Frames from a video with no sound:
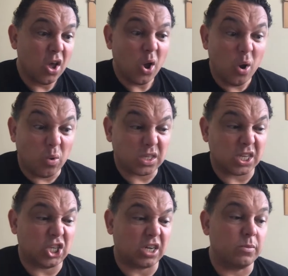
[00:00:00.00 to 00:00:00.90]
Who wants
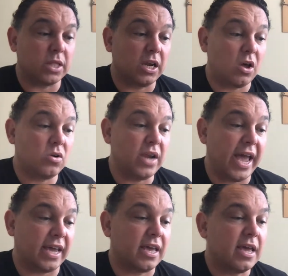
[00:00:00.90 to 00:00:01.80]
a chicken with a long
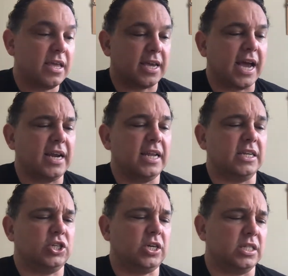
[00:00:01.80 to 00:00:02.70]
neck? You can't eat
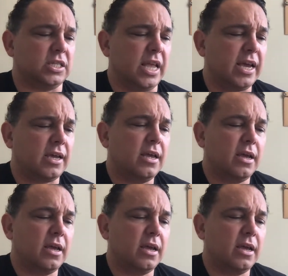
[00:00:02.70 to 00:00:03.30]
a chicken's neck.